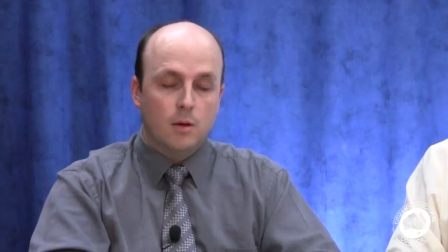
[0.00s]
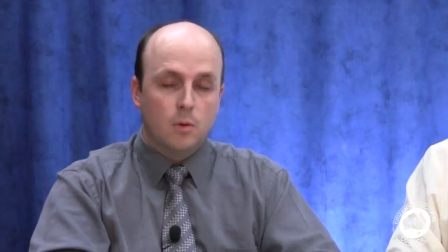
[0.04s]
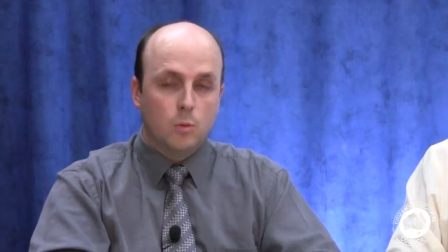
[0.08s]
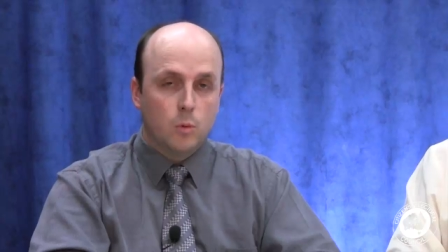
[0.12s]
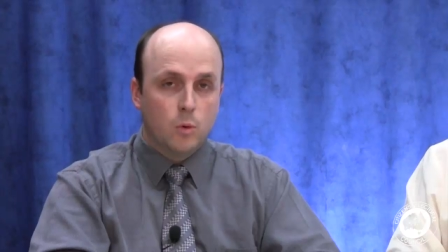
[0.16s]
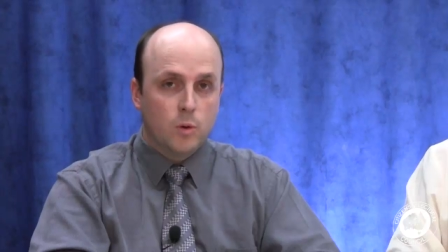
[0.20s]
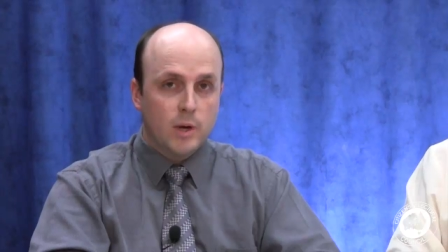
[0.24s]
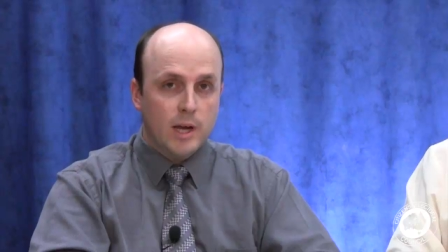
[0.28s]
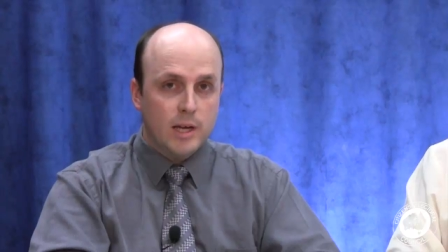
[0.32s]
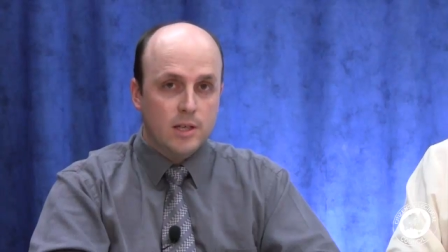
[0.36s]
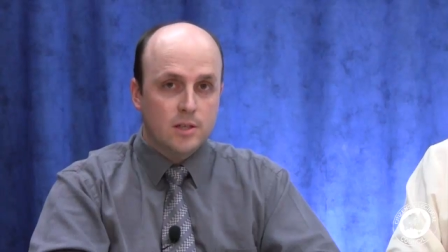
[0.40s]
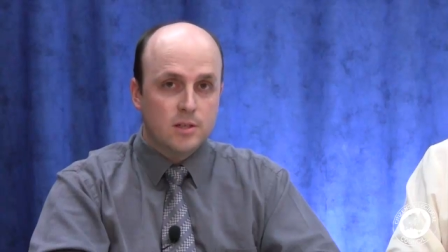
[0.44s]

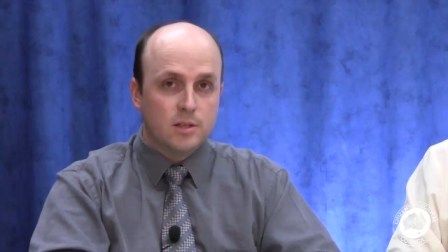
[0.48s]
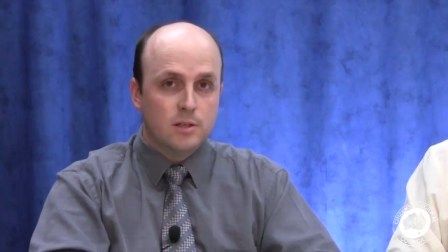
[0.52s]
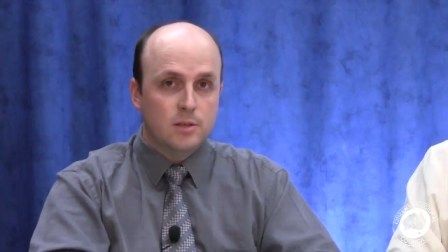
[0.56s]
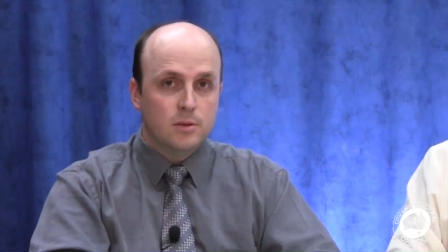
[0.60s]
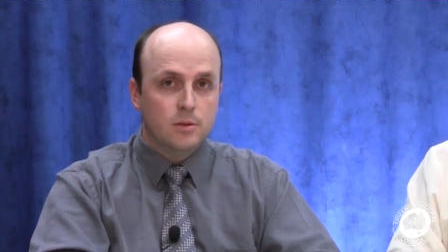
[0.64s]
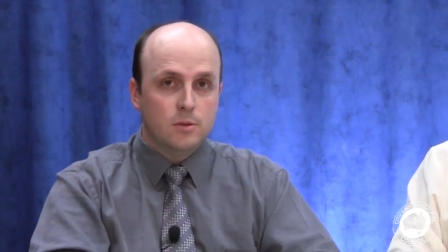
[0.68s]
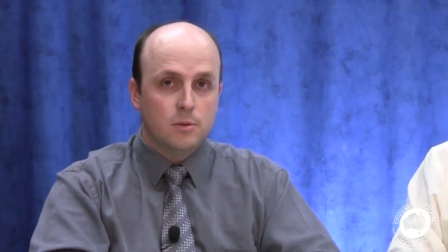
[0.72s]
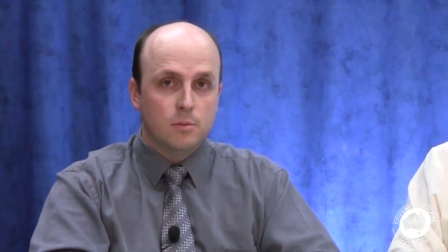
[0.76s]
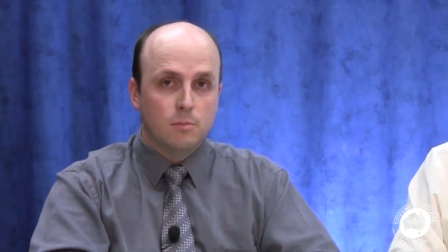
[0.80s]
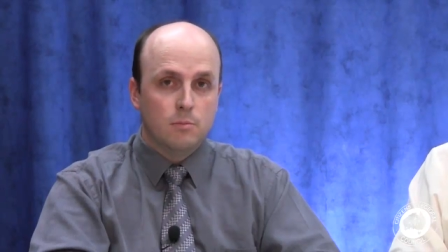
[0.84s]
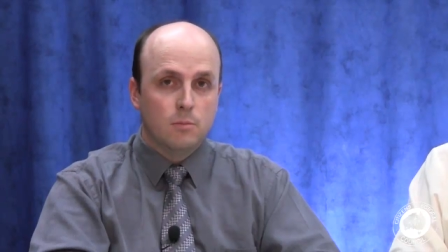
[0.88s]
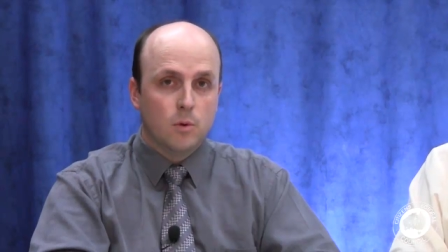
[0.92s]
We'll get
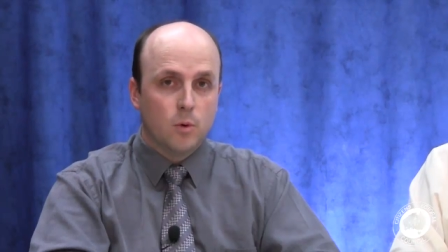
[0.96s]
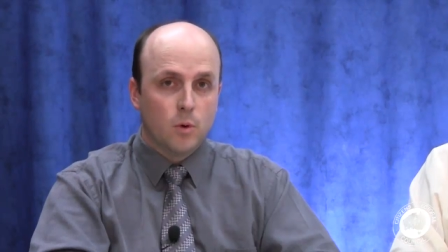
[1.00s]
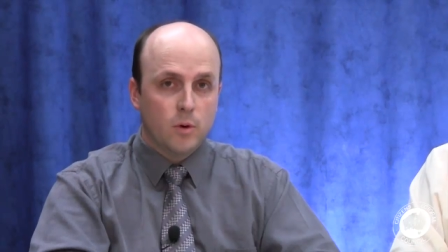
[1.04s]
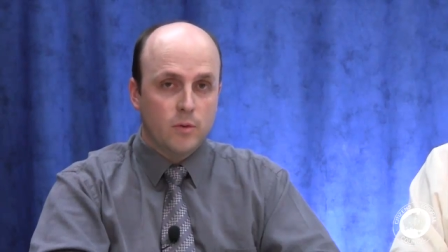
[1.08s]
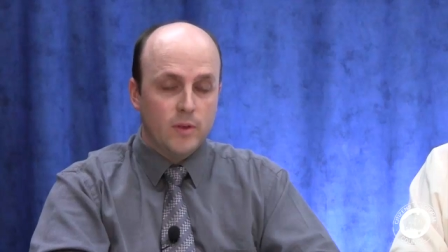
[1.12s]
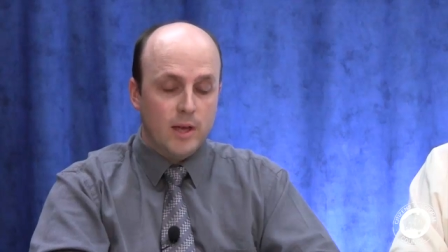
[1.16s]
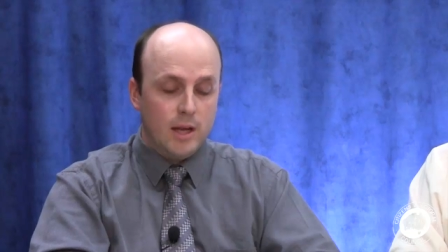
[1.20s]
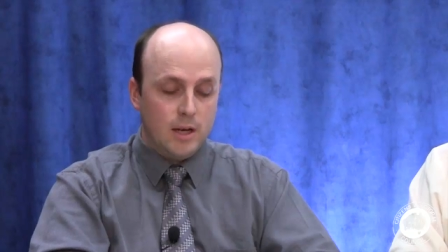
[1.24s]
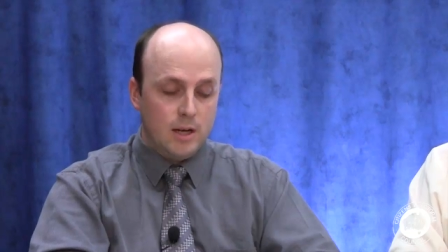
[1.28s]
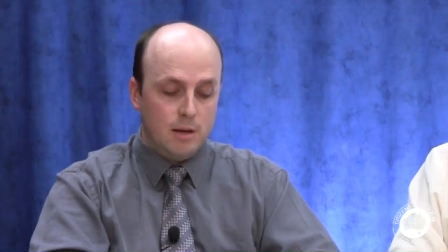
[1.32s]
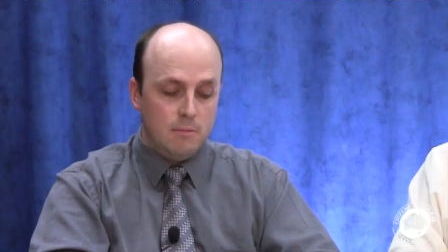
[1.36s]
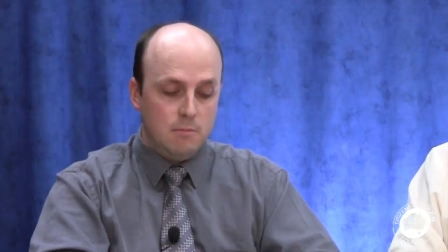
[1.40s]
to more
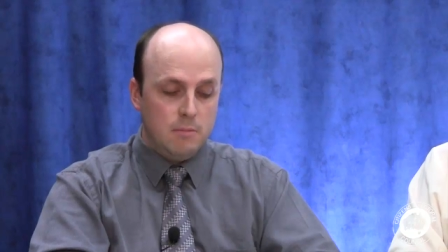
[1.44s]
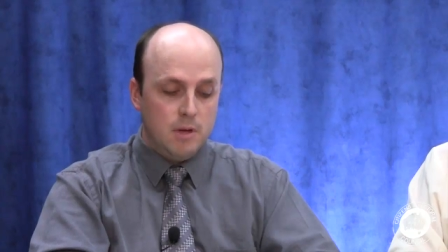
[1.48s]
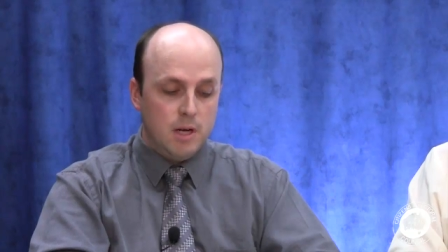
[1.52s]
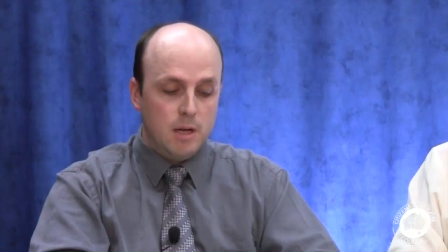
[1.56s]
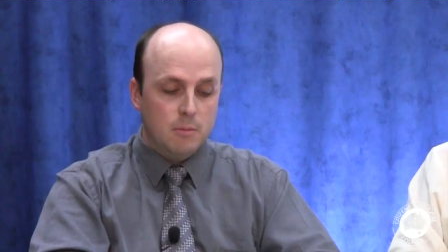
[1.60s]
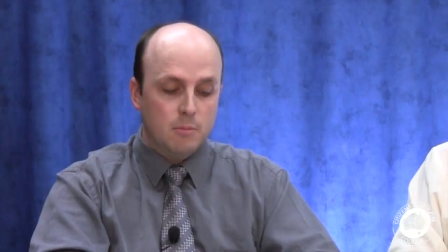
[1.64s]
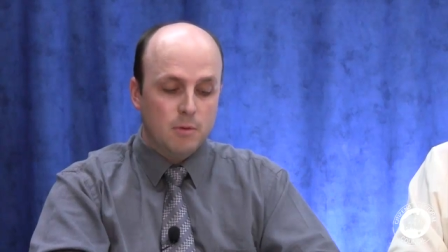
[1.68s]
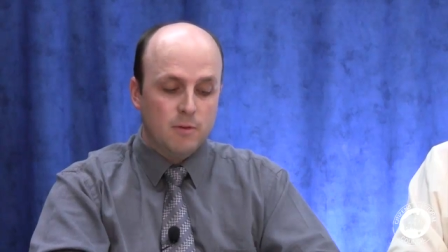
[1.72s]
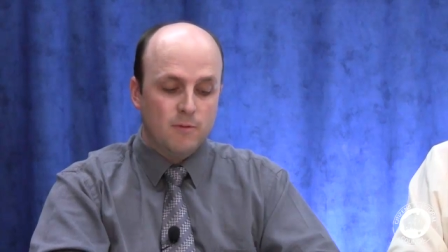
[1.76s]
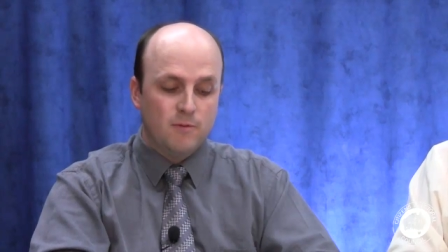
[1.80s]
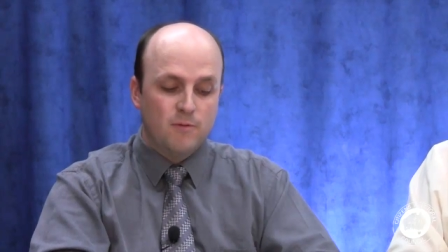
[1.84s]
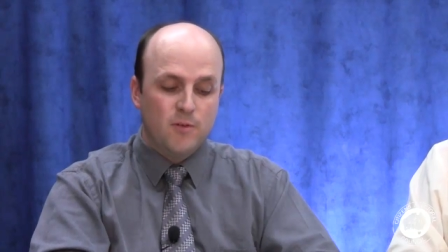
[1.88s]
of that in a
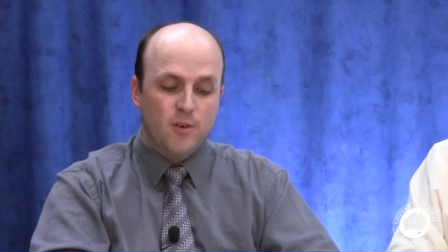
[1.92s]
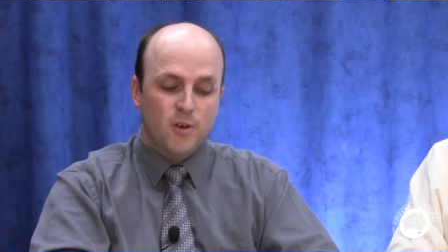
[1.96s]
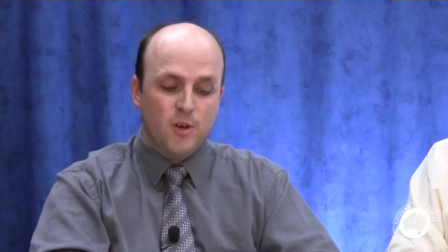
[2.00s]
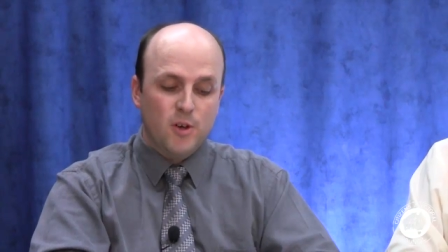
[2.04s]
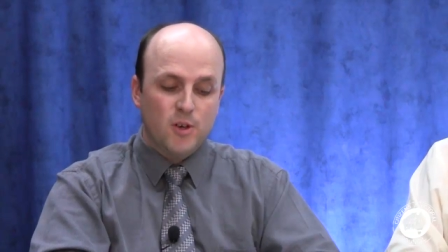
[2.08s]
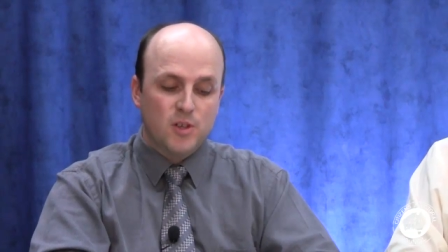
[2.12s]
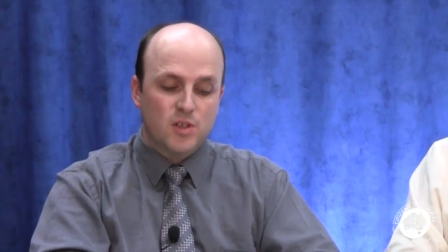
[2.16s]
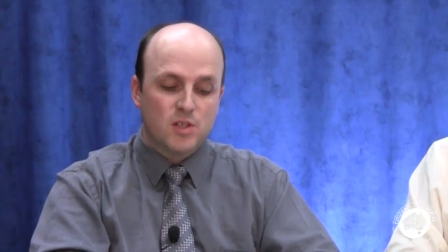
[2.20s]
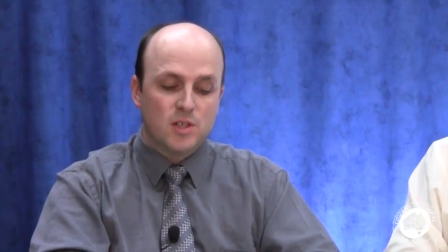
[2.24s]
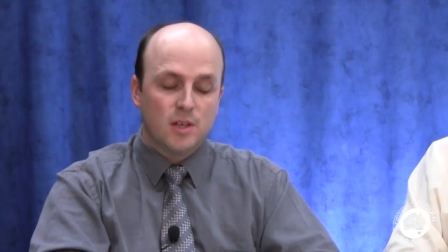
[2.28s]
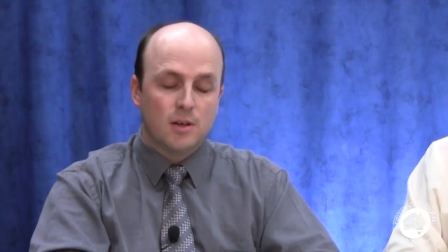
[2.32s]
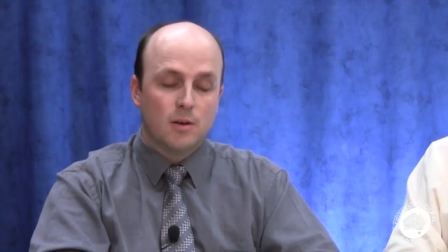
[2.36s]
minute, but
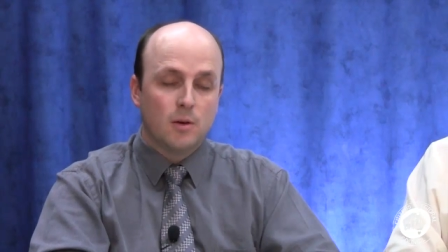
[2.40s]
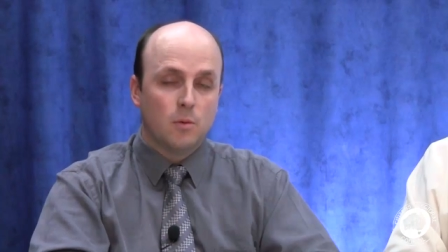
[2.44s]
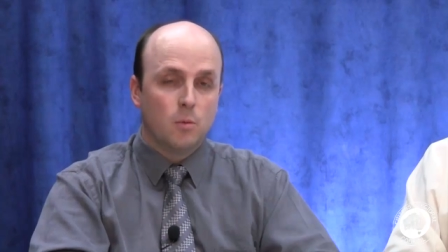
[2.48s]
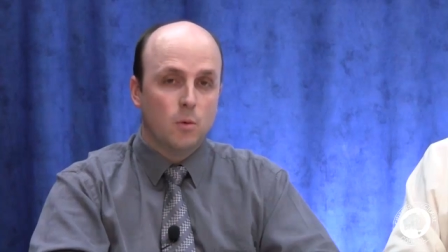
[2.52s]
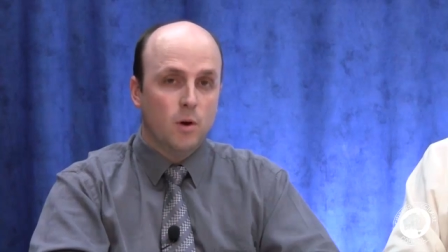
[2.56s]
first,